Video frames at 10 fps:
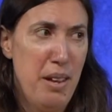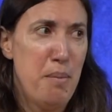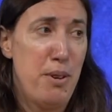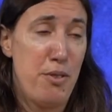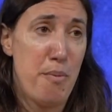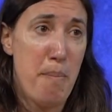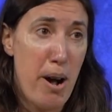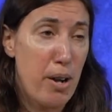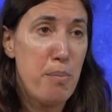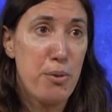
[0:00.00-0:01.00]
It is a
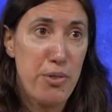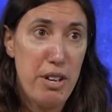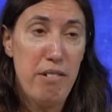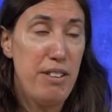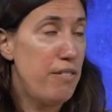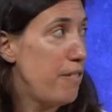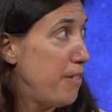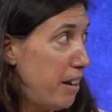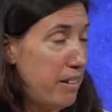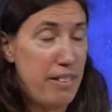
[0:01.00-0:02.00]
remarkable series of
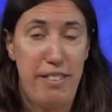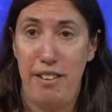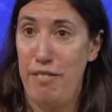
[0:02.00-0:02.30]
events that have